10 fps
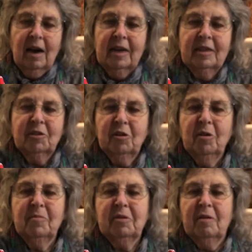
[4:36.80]
In
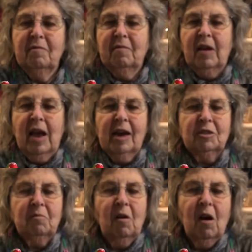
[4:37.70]
terms of
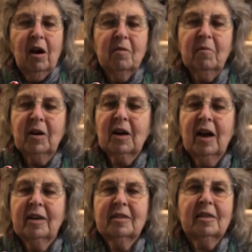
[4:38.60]
actual hardware
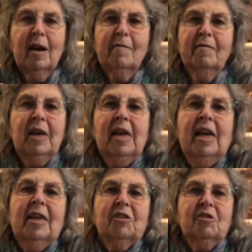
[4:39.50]
kind of stuff,
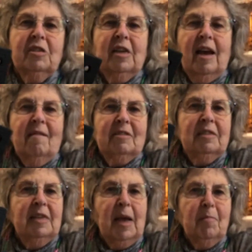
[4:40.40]
it's good to have a
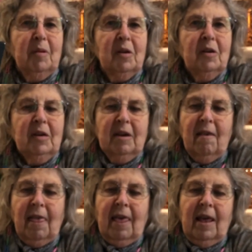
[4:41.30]
stapler.
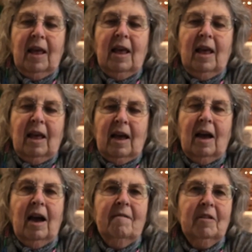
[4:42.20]

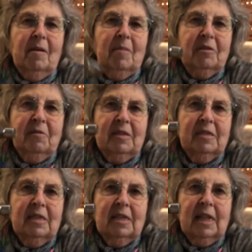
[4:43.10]
I've got my
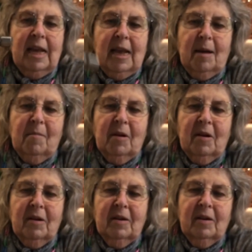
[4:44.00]
trusty little hammer,
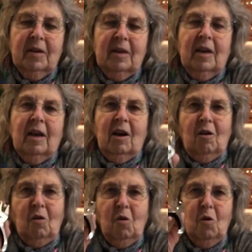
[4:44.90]
a
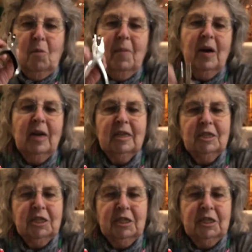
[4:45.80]
hole punch,